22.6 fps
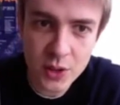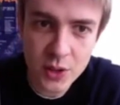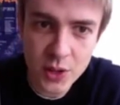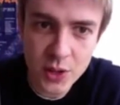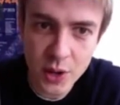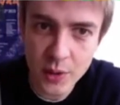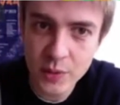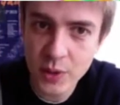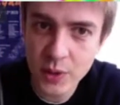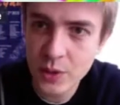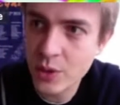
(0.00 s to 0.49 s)

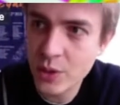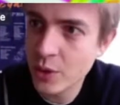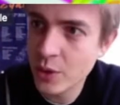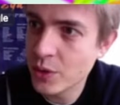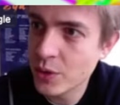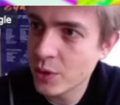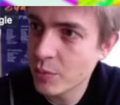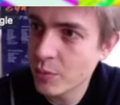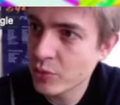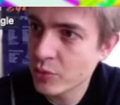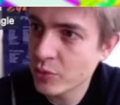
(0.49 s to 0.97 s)

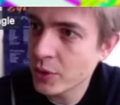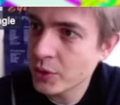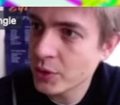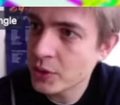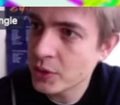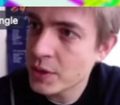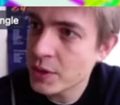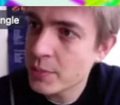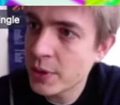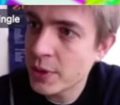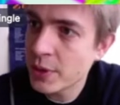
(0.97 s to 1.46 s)
the
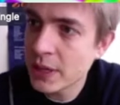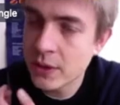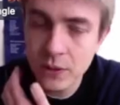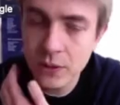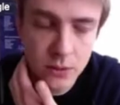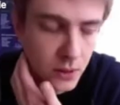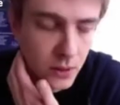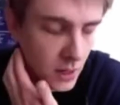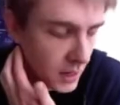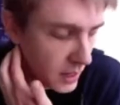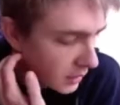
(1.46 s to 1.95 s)

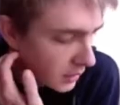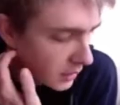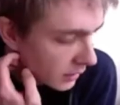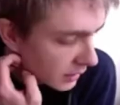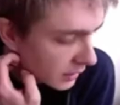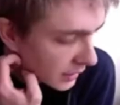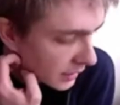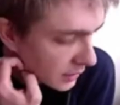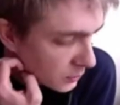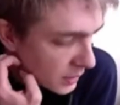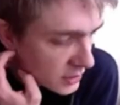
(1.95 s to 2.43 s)

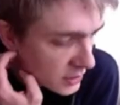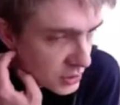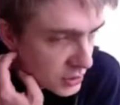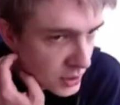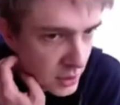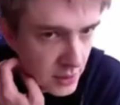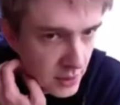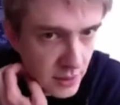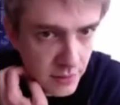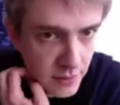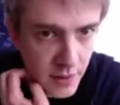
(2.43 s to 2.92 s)
prototypical
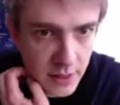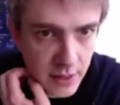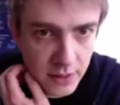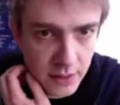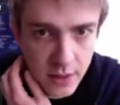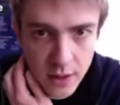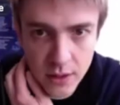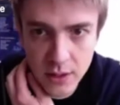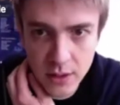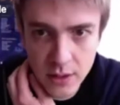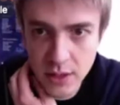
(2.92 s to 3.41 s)
equation in
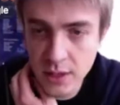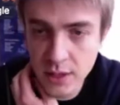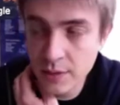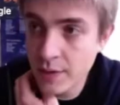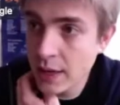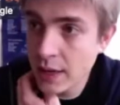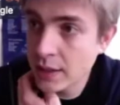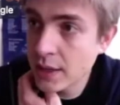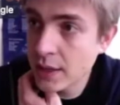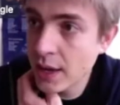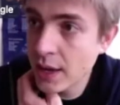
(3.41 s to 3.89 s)

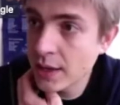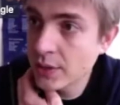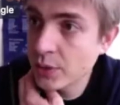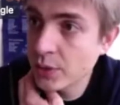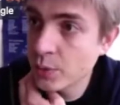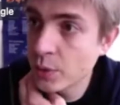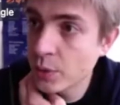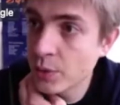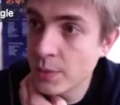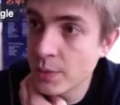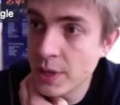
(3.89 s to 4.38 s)
that
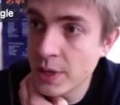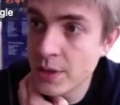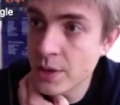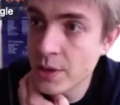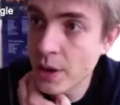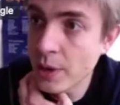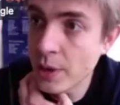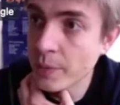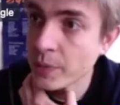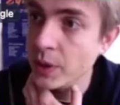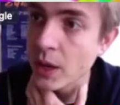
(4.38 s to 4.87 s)
case would be
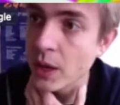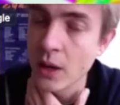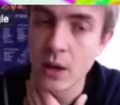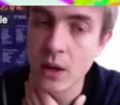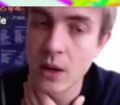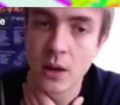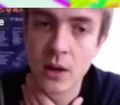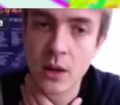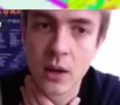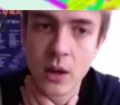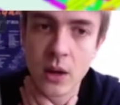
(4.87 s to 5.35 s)
the
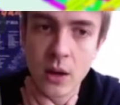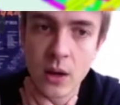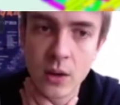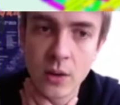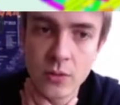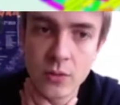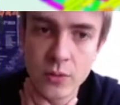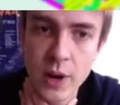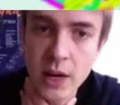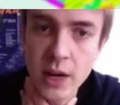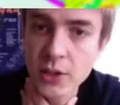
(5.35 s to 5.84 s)

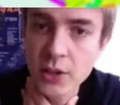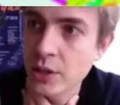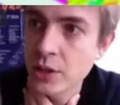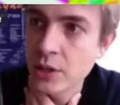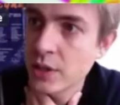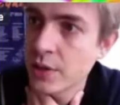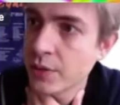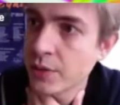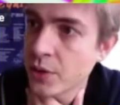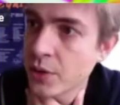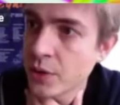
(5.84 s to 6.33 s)
reaction
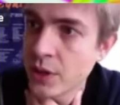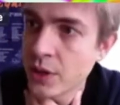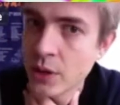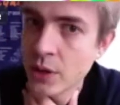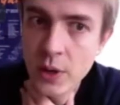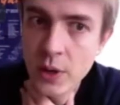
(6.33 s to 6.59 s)
diffusion